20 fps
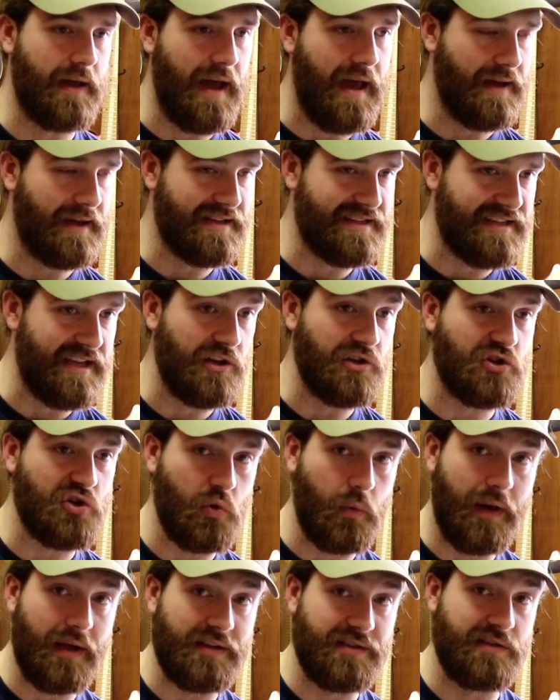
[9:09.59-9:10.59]

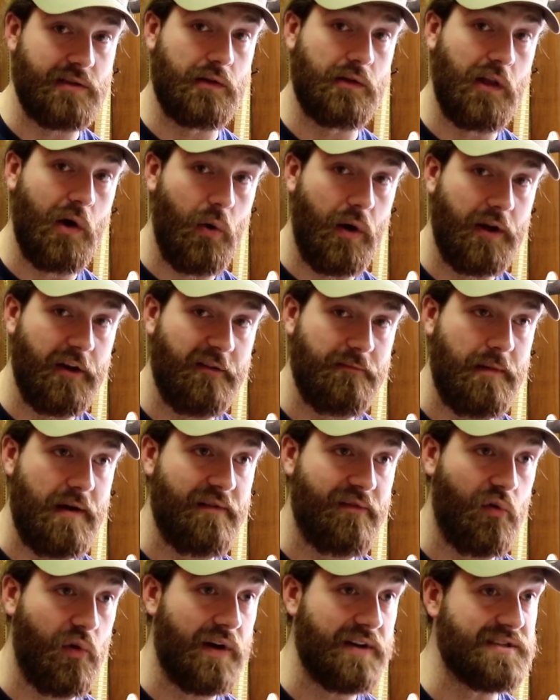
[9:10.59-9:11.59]
accentuates the low end of my
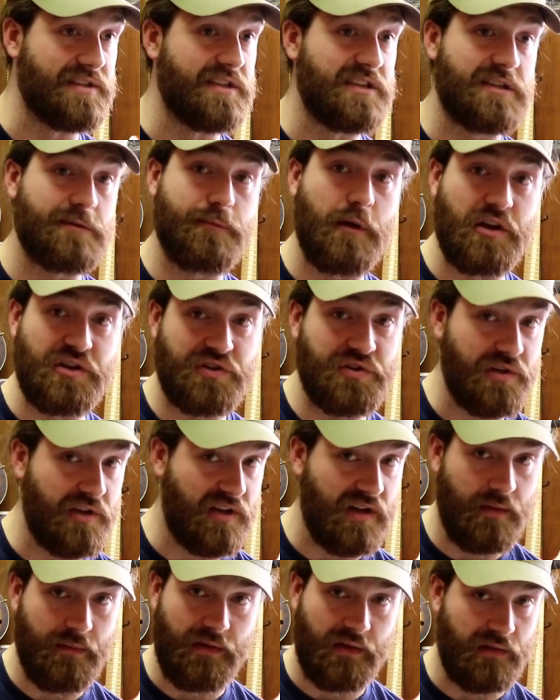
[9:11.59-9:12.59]
voice, especially
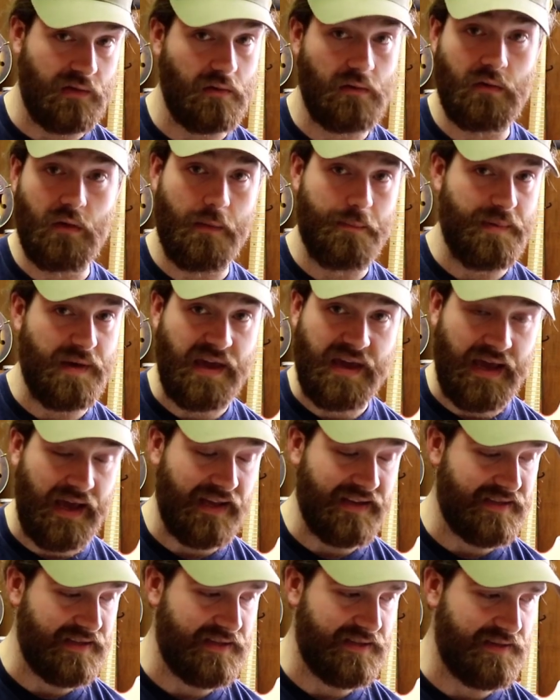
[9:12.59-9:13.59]
coming through a
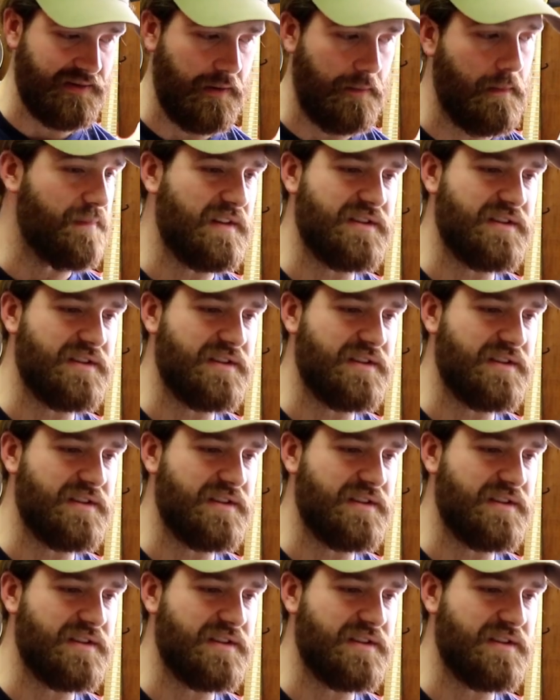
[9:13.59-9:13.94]
PA system.